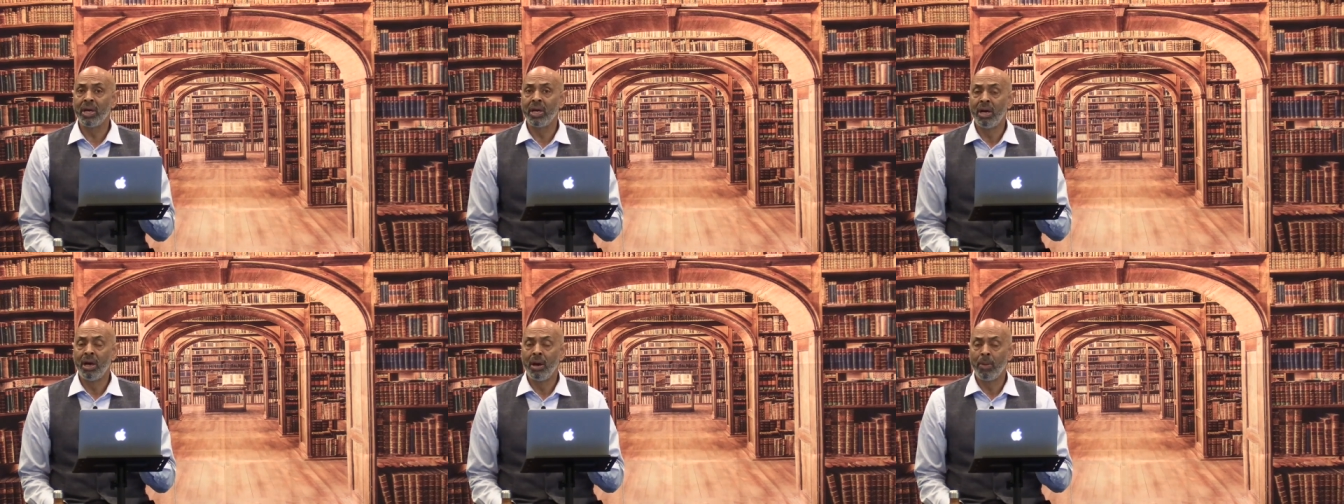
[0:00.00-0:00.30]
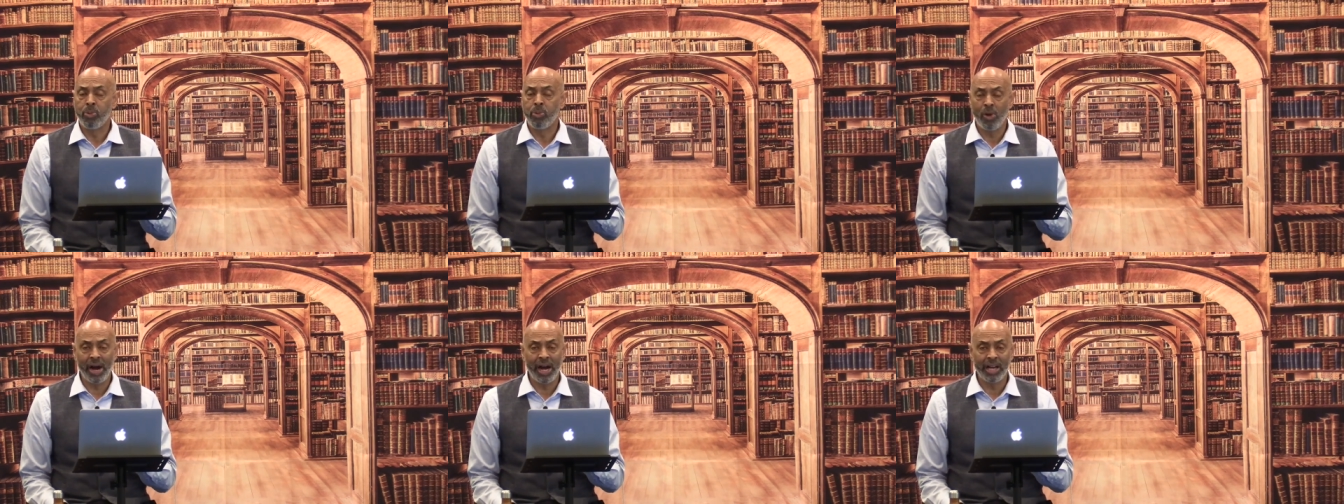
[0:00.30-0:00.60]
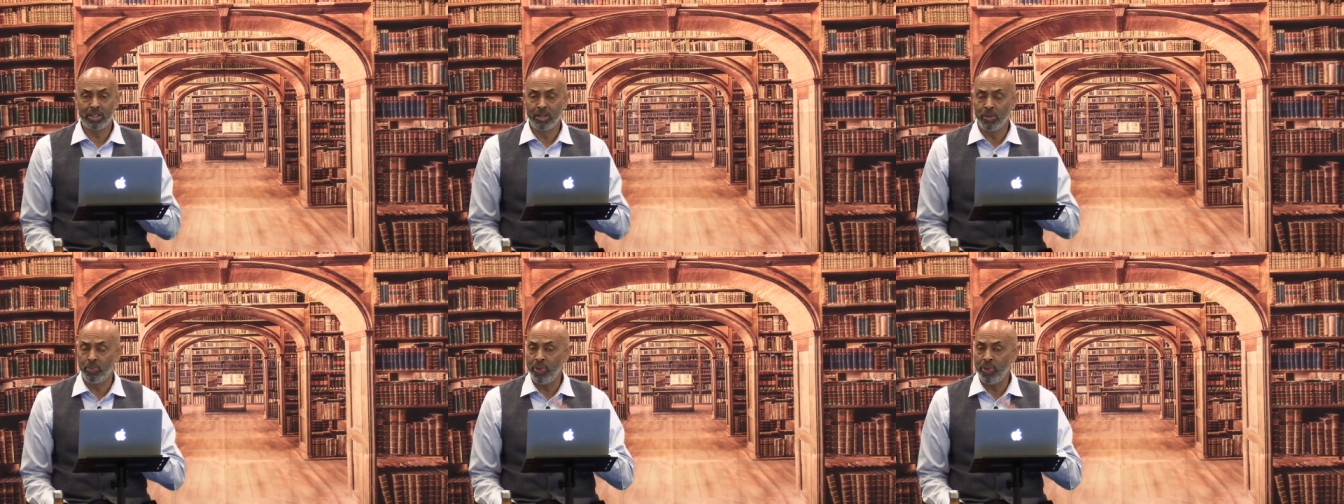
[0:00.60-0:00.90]
prior to
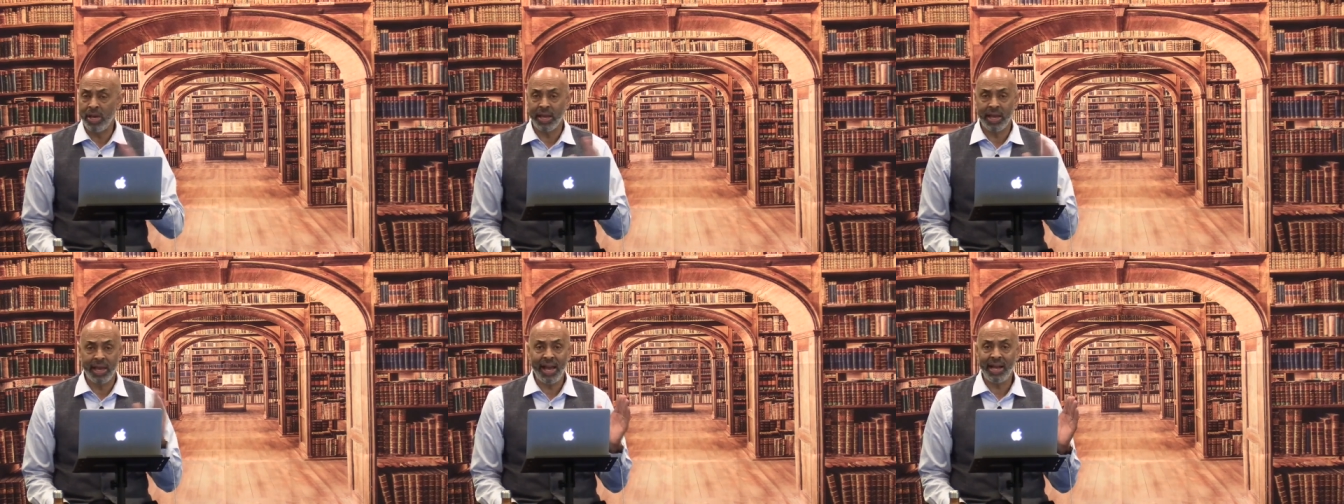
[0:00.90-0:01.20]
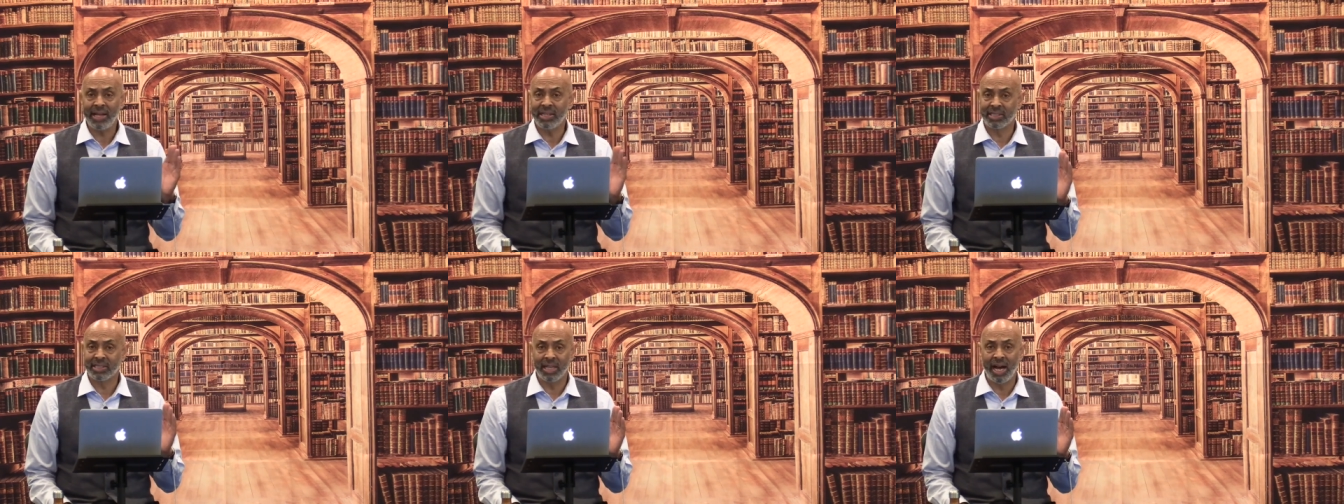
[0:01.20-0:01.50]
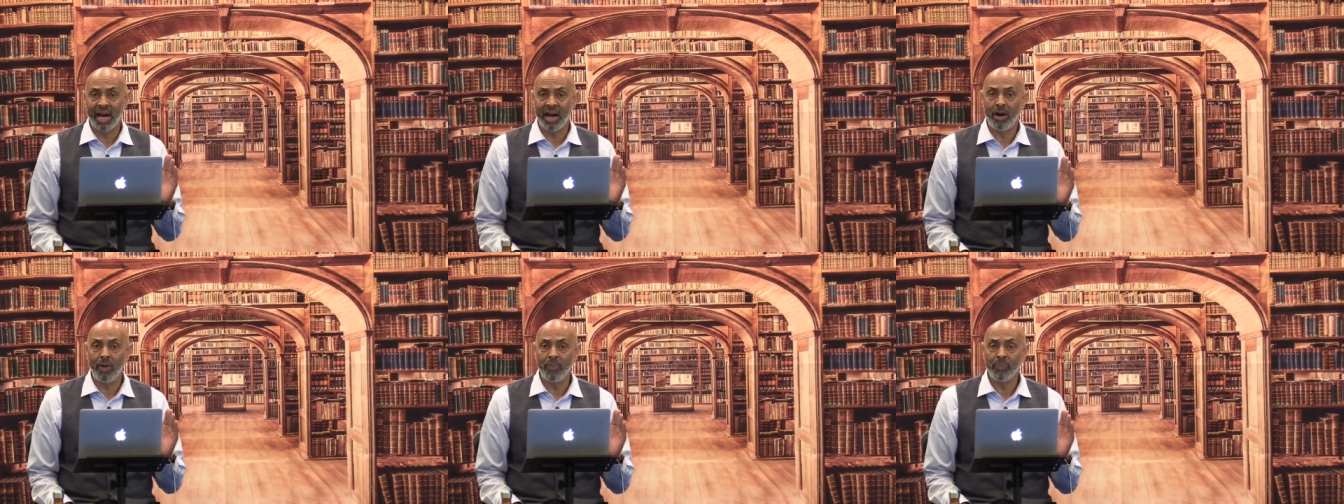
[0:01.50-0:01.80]
being
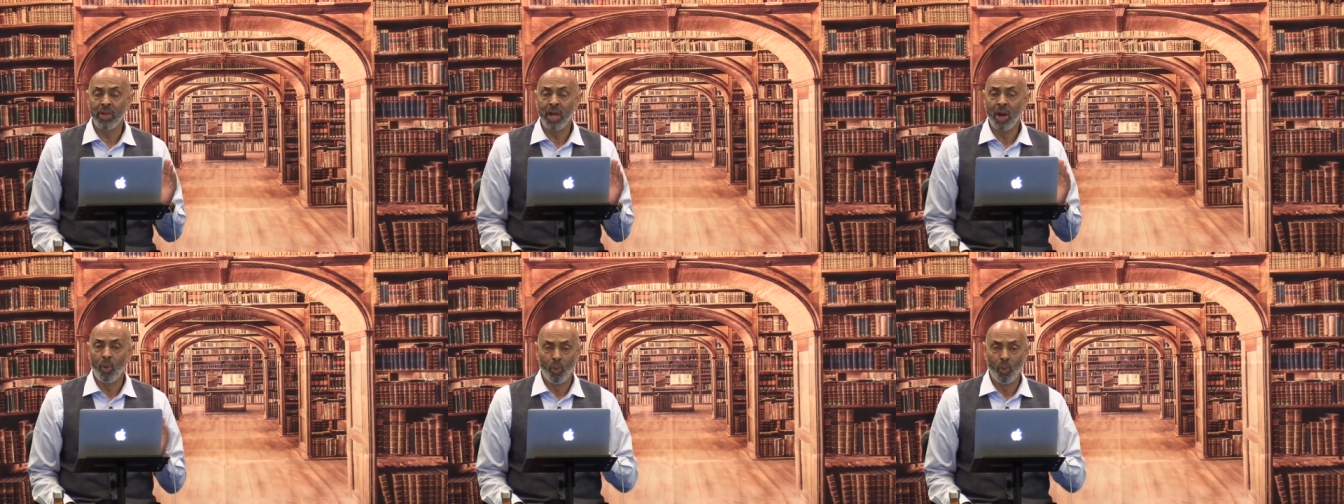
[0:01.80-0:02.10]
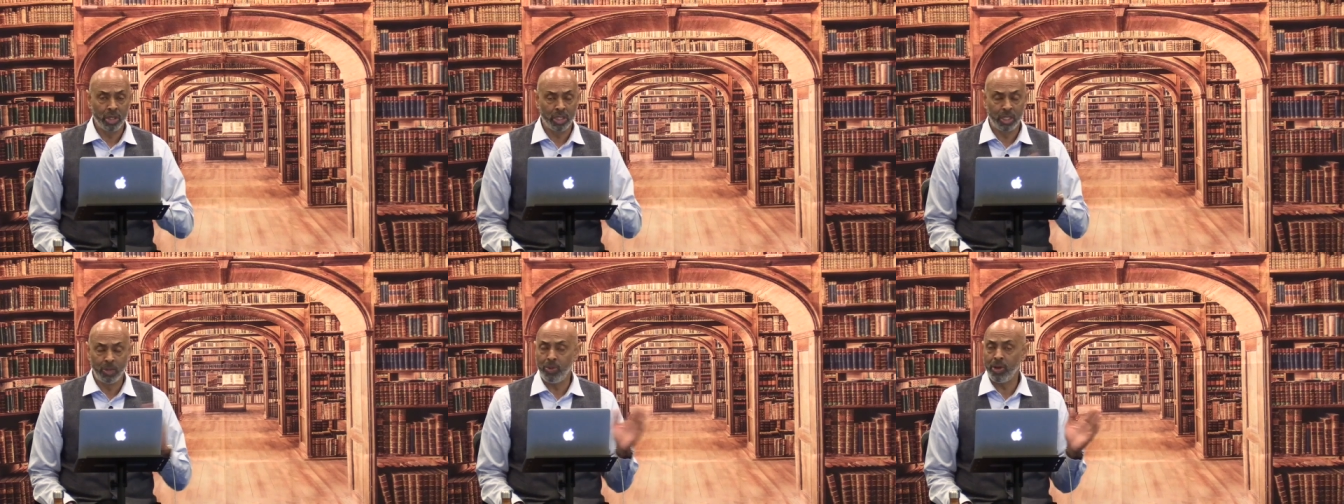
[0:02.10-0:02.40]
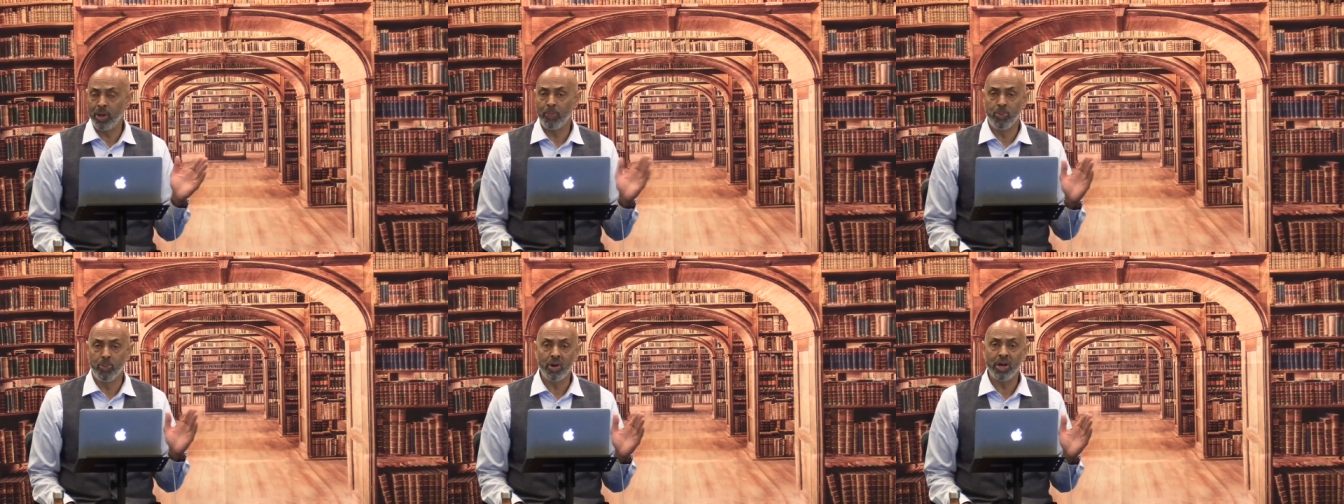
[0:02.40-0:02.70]
exiled was to be a
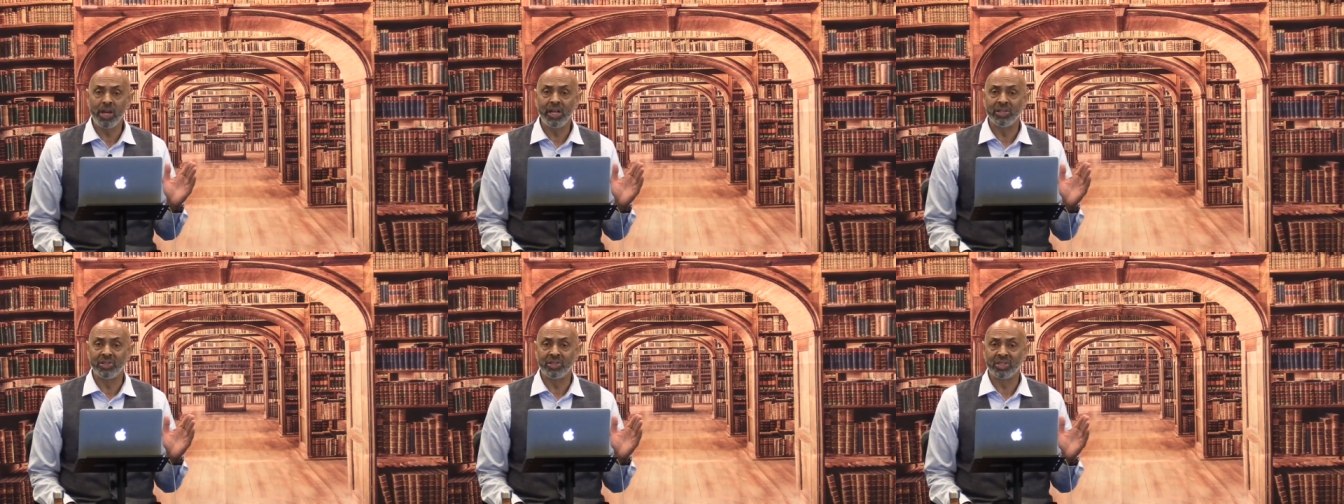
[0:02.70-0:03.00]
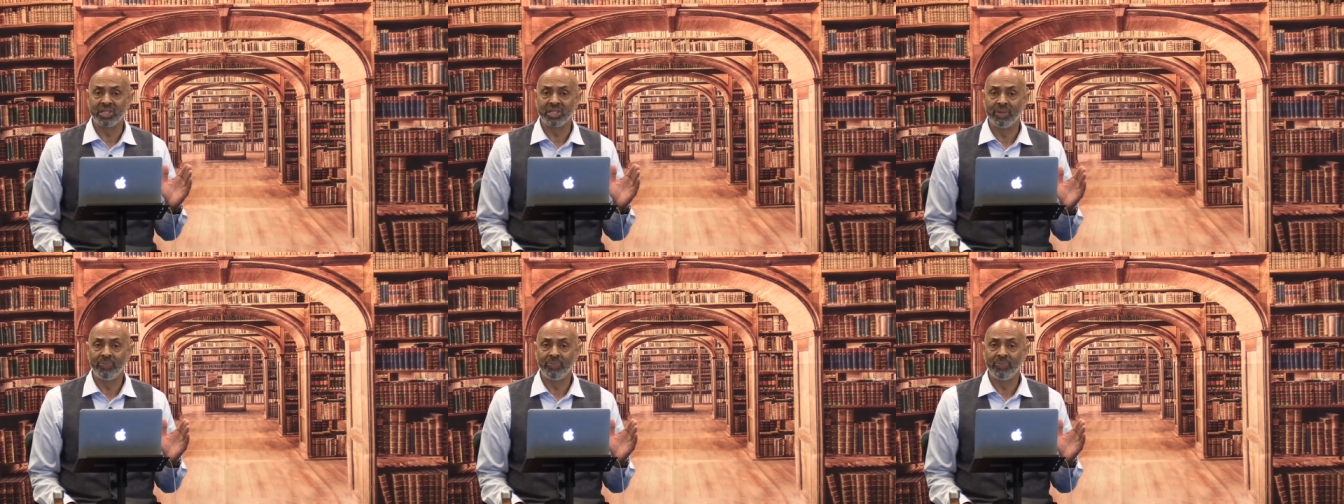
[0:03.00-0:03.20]
priest.